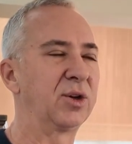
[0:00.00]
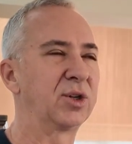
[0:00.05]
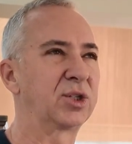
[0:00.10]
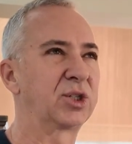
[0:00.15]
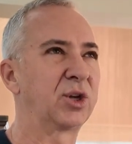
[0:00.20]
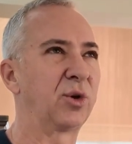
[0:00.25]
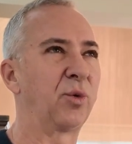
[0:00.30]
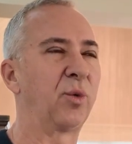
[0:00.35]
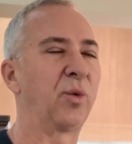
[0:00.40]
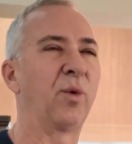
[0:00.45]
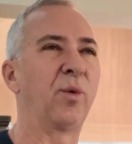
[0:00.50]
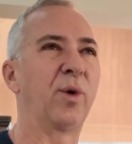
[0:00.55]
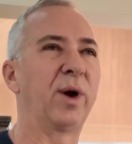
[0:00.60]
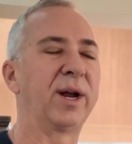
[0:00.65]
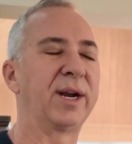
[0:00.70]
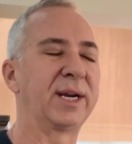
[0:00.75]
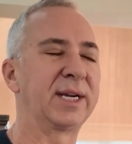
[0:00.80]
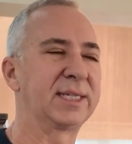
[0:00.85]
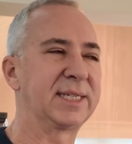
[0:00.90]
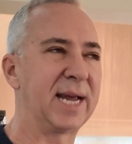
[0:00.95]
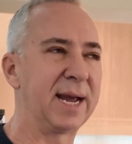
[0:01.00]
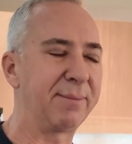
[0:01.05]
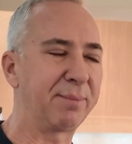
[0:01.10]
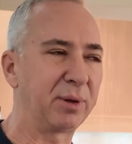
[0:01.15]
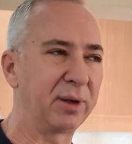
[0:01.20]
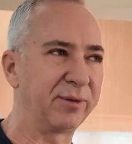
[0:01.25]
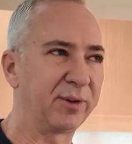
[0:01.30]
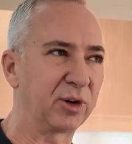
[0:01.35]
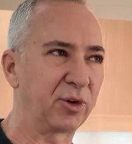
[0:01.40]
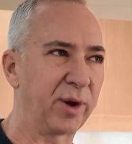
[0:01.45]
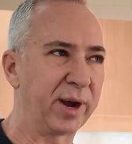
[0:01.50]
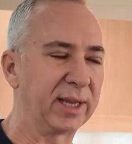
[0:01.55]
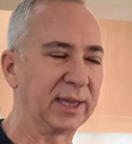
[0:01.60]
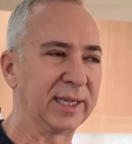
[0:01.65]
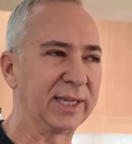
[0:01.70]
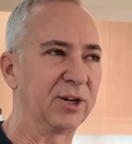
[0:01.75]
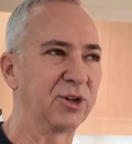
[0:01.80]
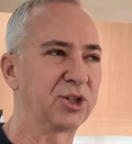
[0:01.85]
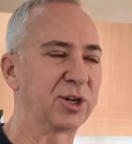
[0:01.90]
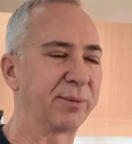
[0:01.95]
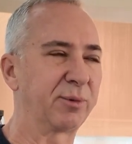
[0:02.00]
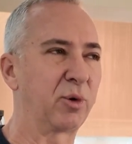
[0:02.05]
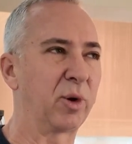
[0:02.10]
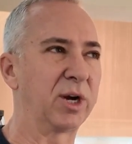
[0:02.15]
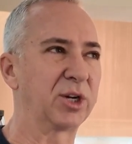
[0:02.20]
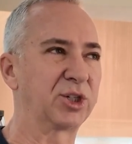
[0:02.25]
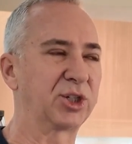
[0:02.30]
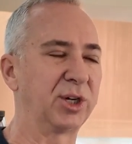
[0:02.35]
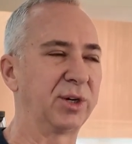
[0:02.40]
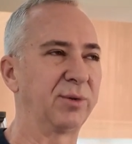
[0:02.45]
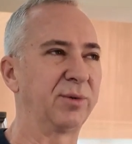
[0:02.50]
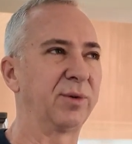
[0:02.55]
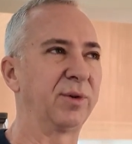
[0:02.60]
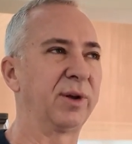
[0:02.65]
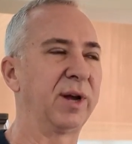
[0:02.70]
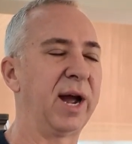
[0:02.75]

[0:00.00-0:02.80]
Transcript: So an example of a great leadership question,